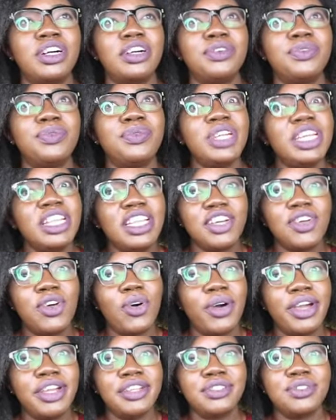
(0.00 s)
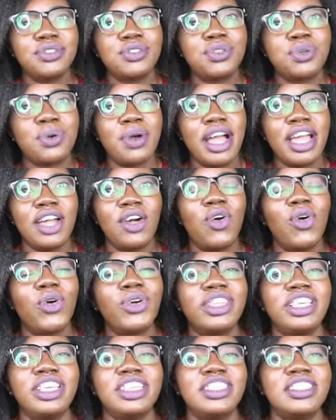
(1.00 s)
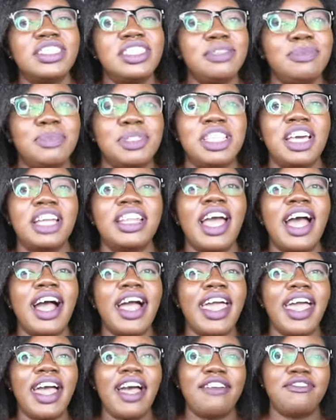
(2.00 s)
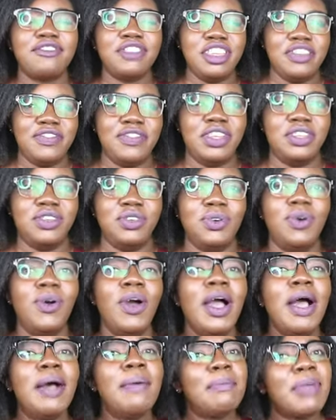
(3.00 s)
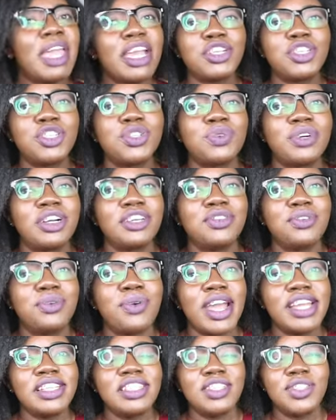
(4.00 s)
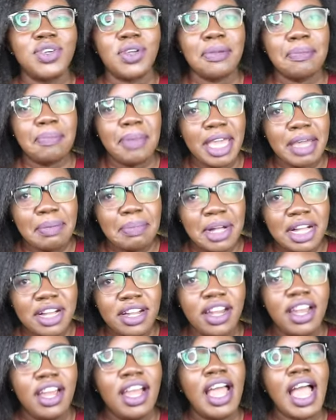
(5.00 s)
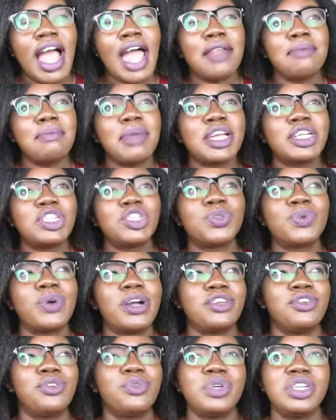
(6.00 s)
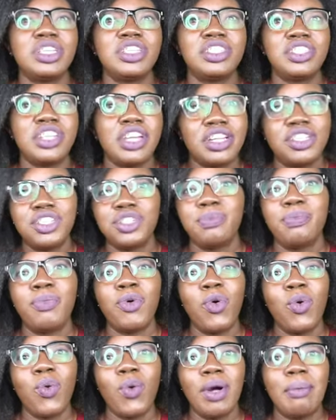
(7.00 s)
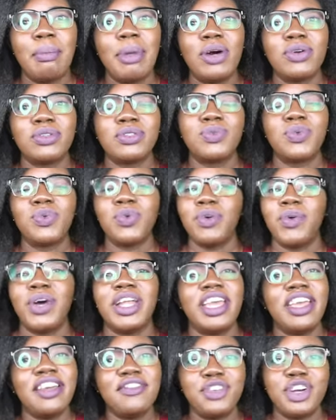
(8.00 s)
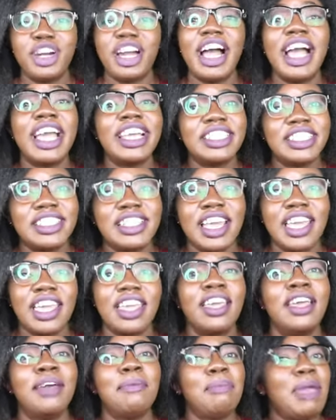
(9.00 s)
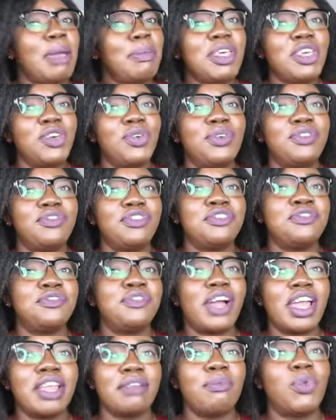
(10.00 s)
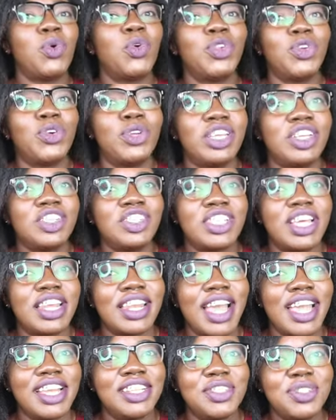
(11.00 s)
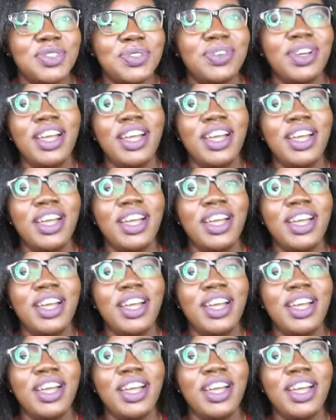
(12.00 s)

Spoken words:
really going to try all these tips that I have given you, make sure you write it on paper, and make sure you research more about whatever I say. Maybe you will even find more knowledge than I do.